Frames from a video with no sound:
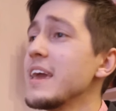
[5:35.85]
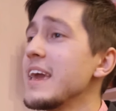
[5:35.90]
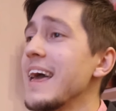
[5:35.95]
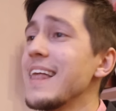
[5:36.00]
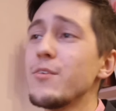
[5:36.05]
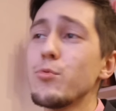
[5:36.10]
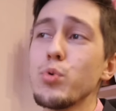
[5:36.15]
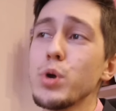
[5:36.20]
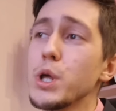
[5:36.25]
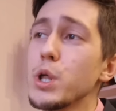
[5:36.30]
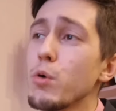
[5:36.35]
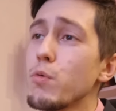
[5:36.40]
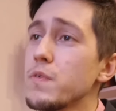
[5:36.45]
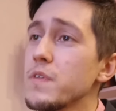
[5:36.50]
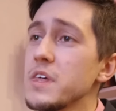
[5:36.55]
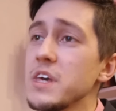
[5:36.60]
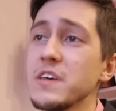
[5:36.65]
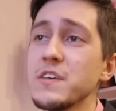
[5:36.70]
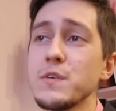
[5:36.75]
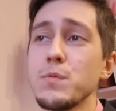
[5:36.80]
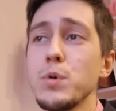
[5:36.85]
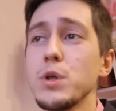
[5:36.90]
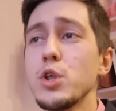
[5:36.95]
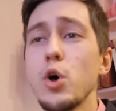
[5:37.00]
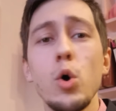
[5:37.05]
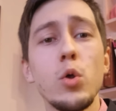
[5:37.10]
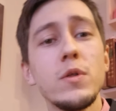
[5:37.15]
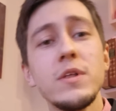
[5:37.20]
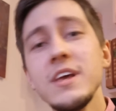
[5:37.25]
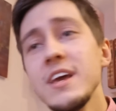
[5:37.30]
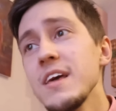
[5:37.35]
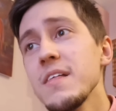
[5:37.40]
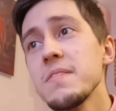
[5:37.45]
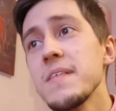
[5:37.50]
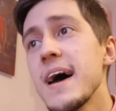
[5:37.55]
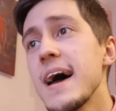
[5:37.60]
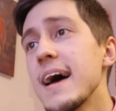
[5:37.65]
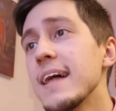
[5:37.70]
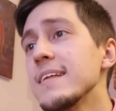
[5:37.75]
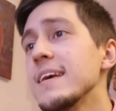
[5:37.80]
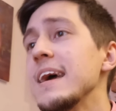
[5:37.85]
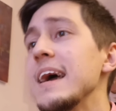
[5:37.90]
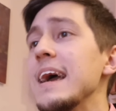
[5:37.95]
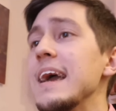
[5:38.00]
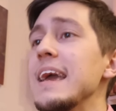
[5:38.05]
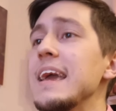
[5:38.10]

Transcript: Get rid of this. We don't need that.